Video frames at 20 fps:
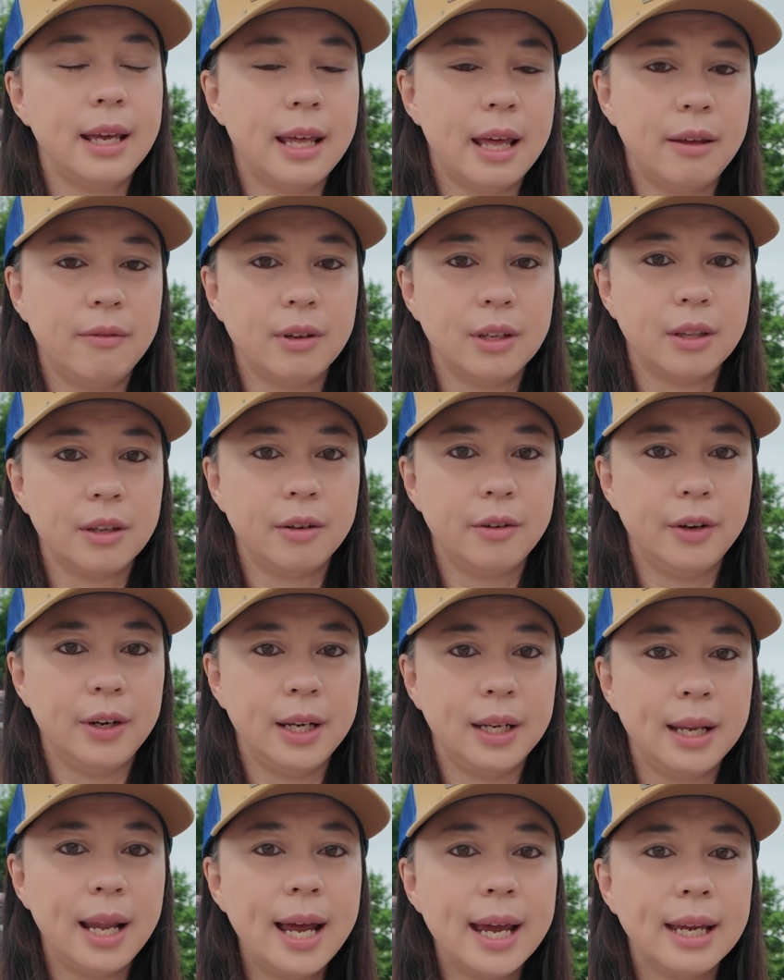gave it the
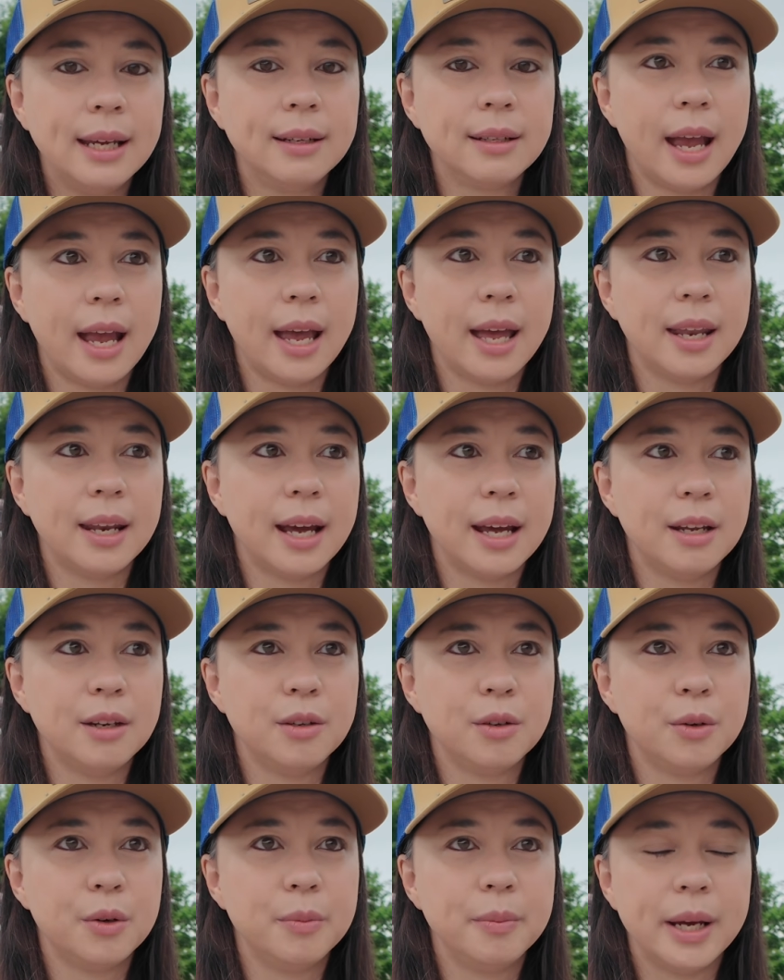green light. And I
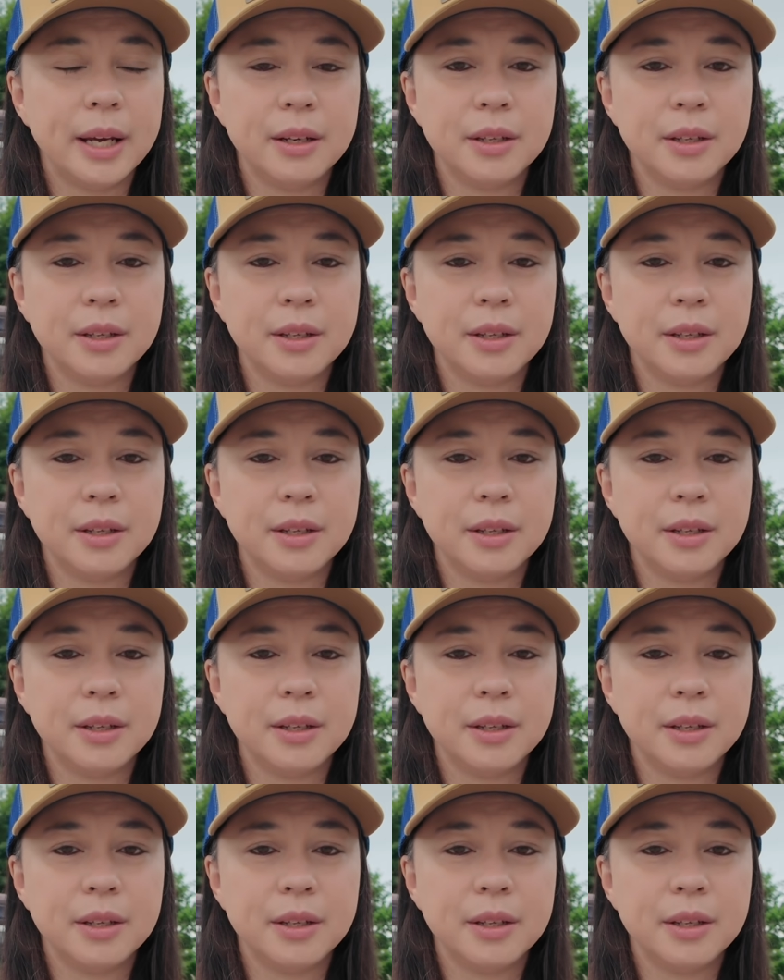told my